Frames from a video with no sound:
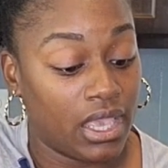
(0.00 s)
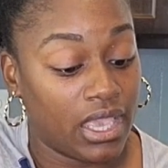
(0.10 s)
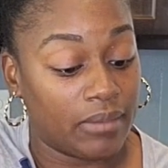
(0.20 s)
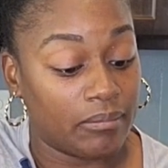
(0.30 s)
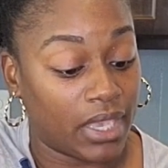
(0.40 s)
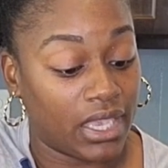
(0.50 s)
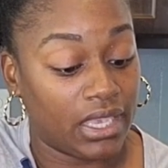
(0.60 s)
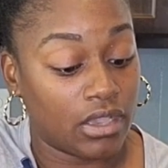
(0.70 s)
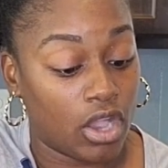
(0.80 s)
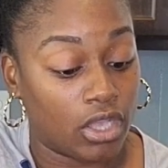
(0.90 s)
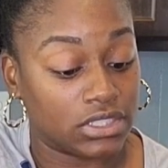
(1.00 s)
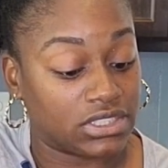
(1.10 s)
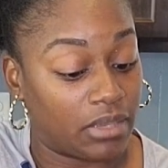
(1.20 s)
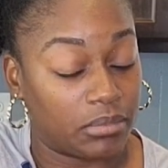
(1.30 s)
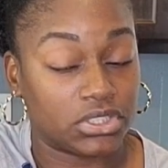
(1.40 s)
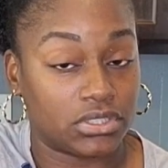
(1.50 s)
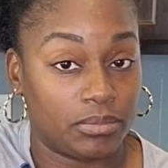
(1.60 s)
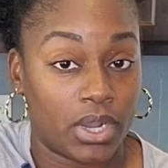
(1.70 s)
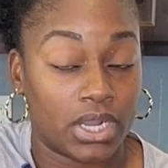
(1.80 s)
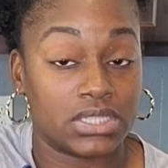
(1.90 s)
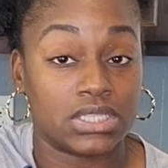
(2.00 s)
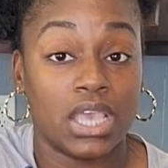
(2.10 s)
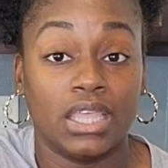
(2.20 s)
It may cause damage to parts.